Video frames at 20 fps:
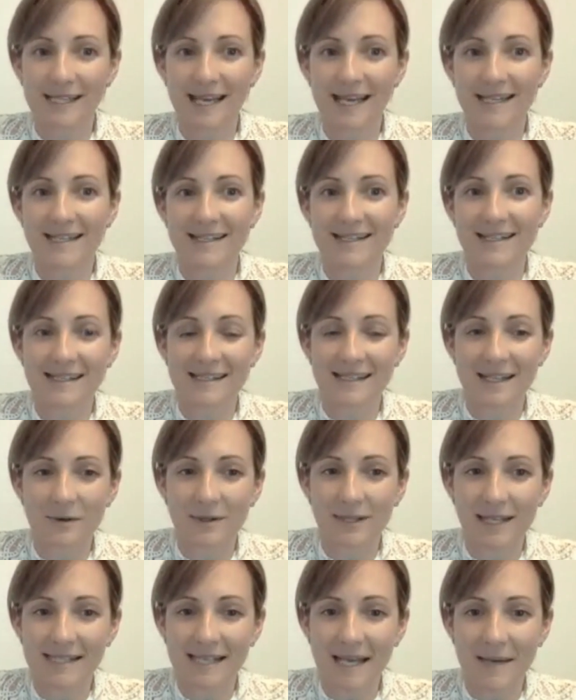later to see
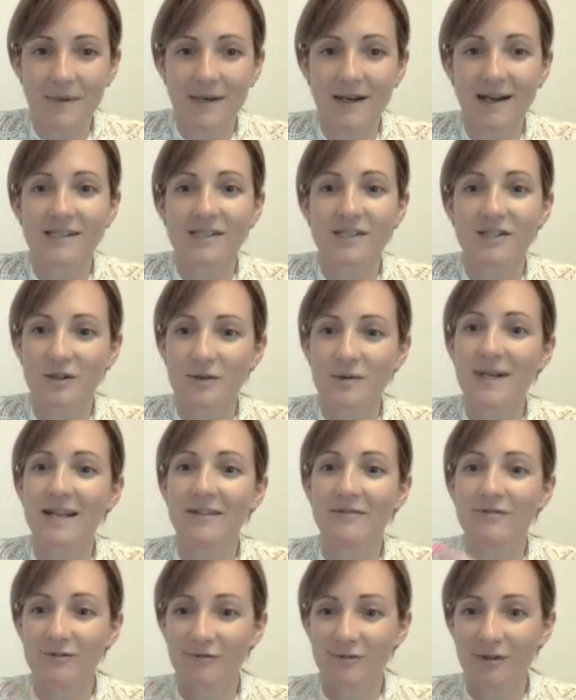what these APIs do, and
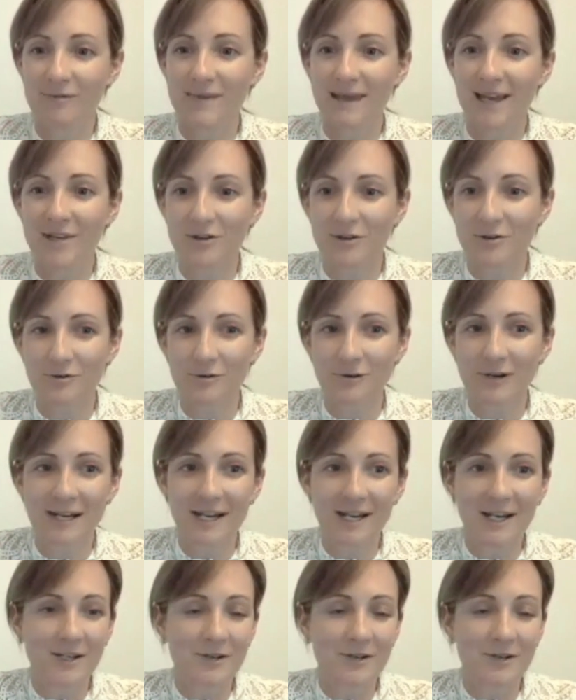then from that you'll